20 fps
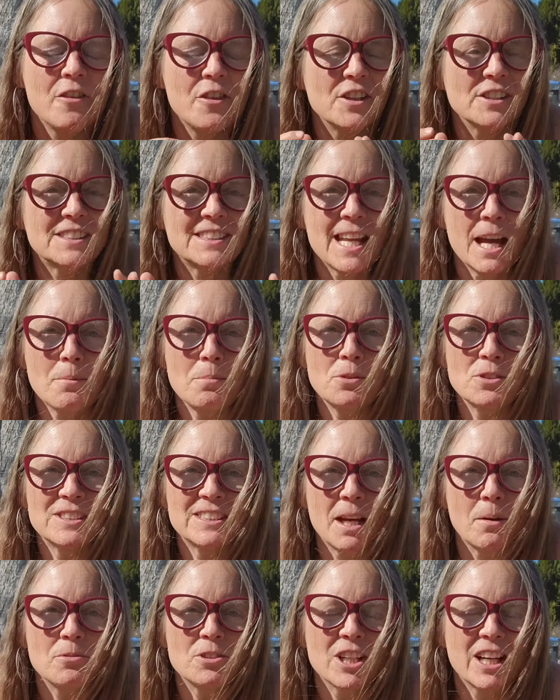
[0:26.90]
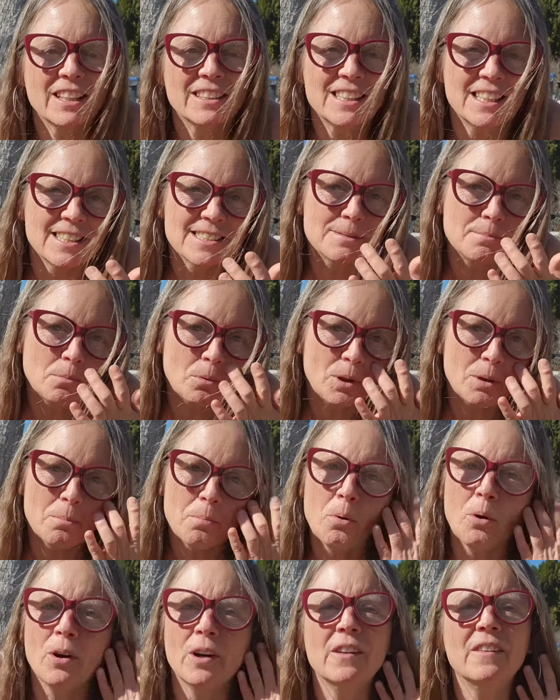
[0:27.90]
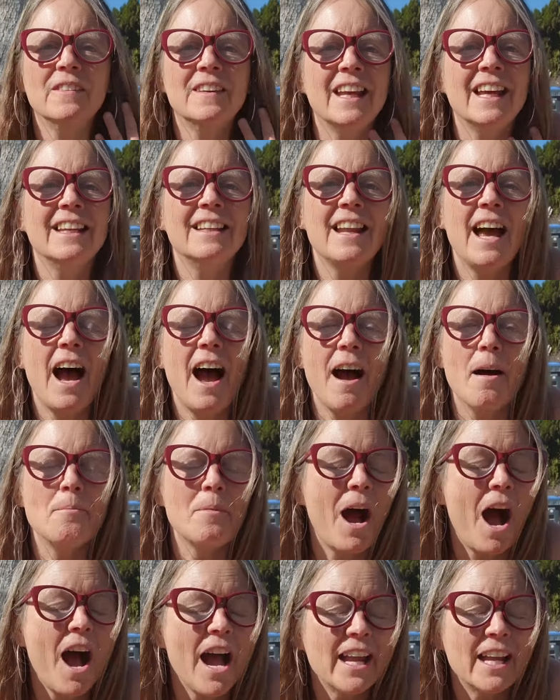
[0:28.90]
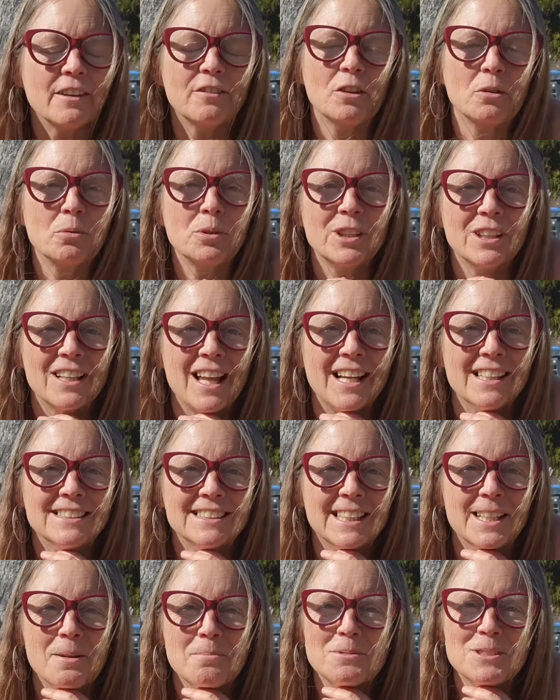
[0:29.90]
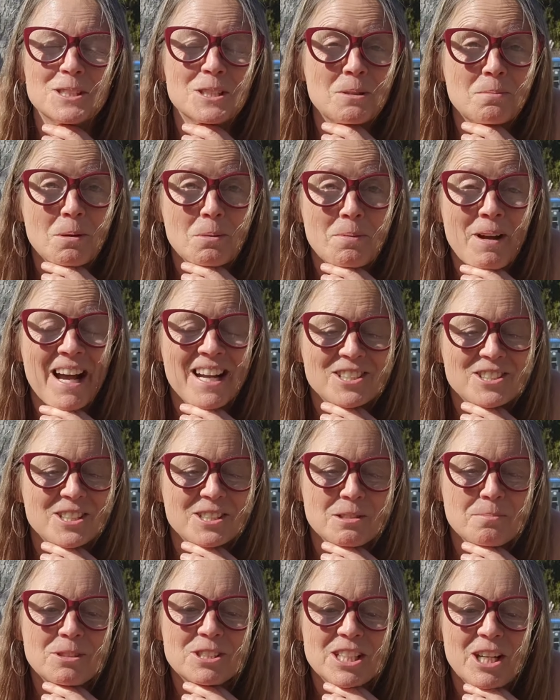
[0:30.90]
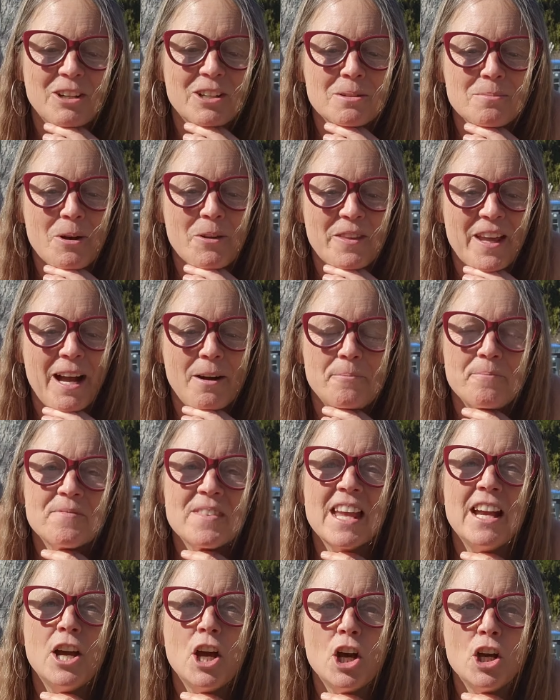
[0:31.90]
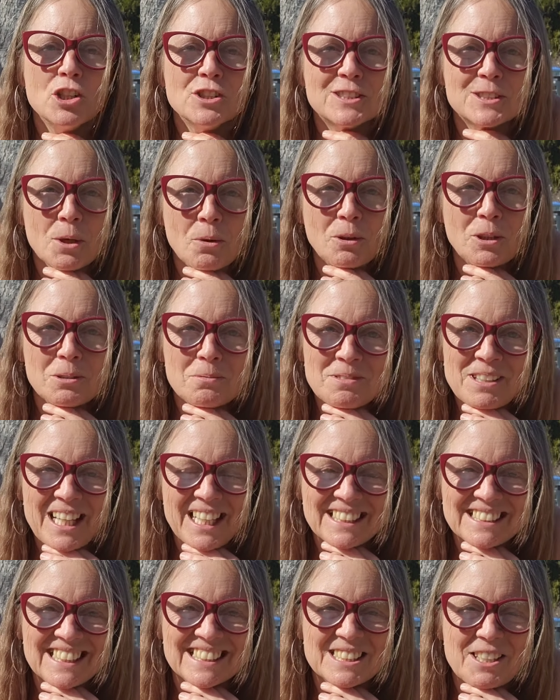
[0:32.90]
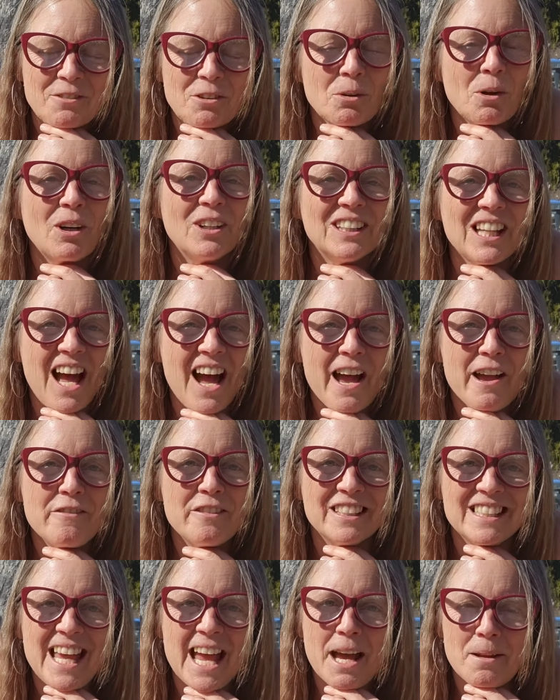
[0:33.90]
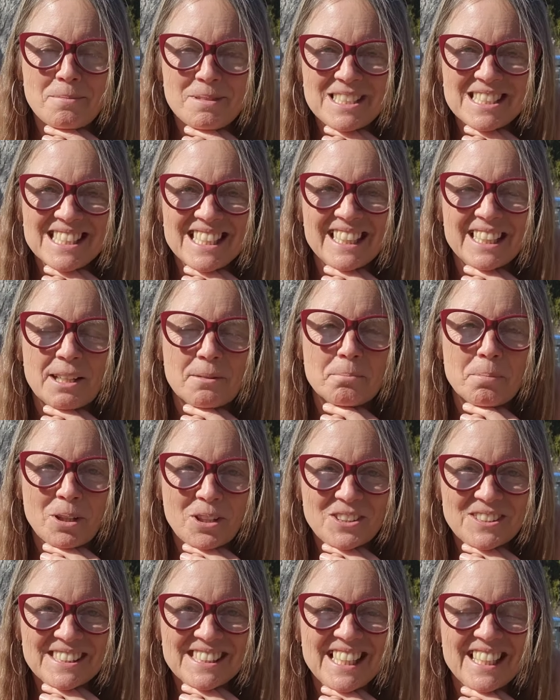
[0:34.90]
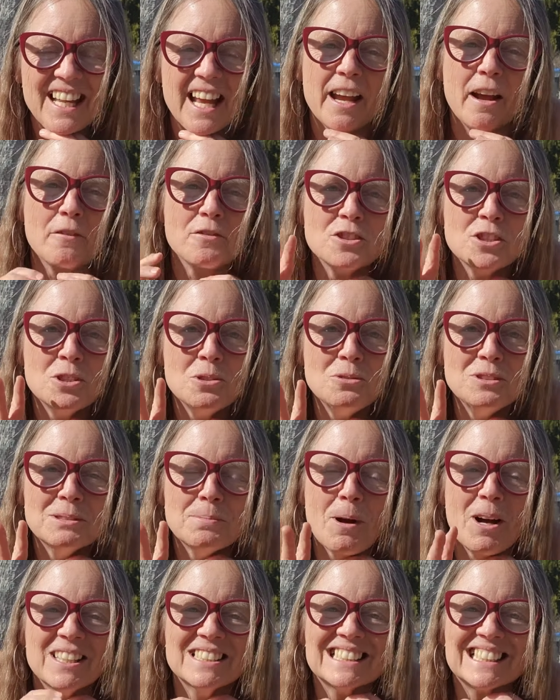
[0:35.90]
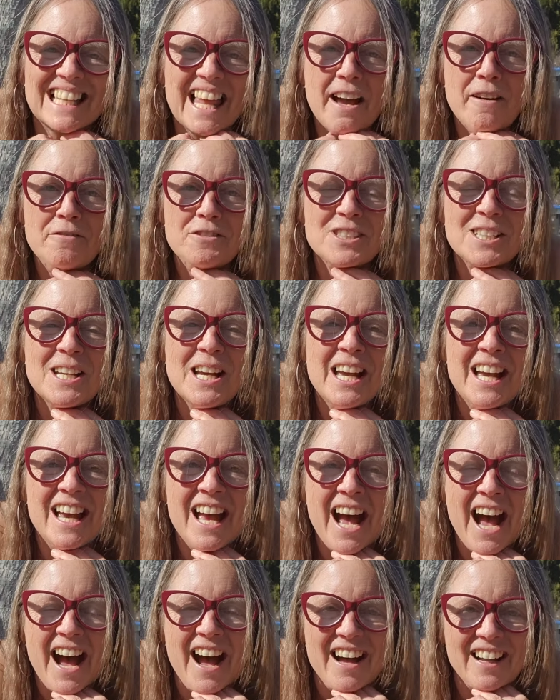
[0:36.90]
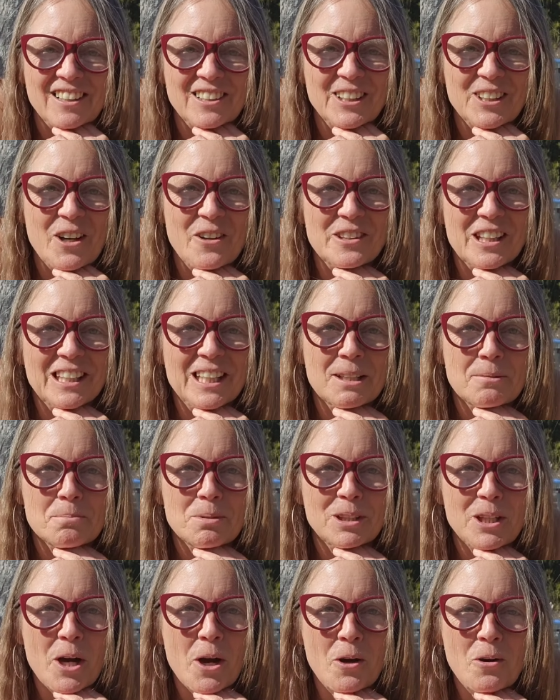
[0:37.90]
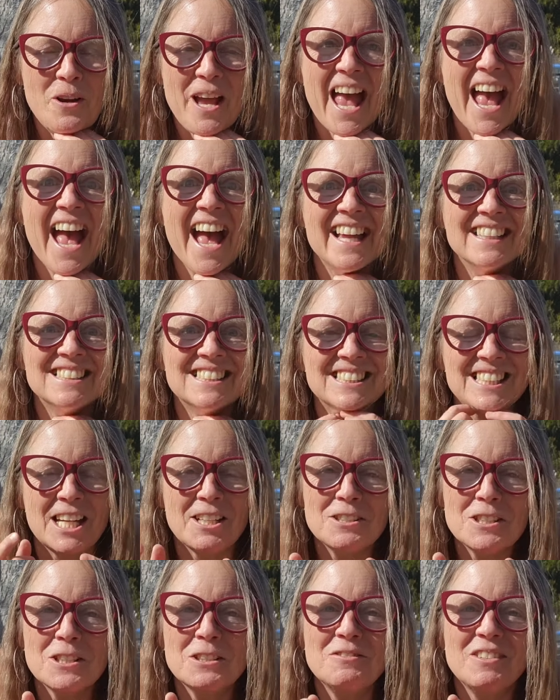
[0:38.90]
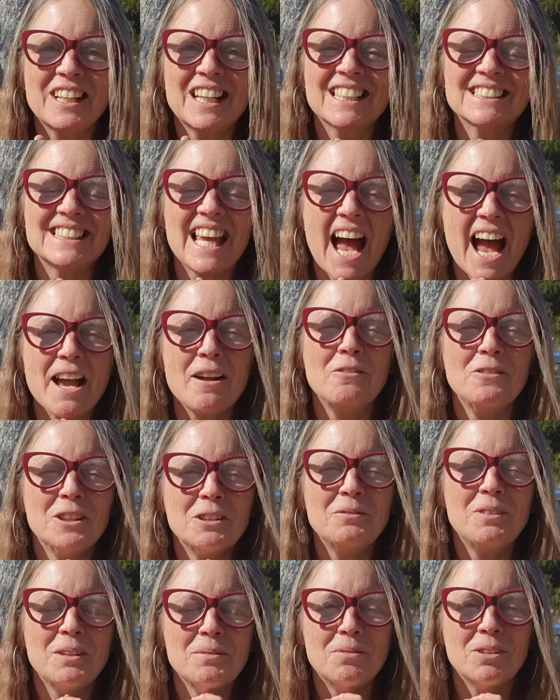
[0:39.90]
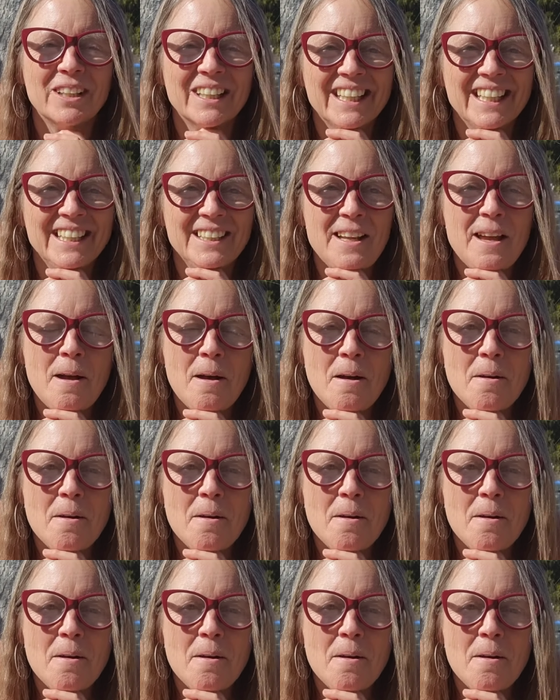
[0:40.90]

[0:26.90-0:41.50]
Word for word: this taboo subject is more important than um, I ever realized, and I'm super passionate to be sharing about that. Solar plexus, if you are live in Edmonton in person, I have two spots left. Uh, click on the link below and stay tuned because I will be bringing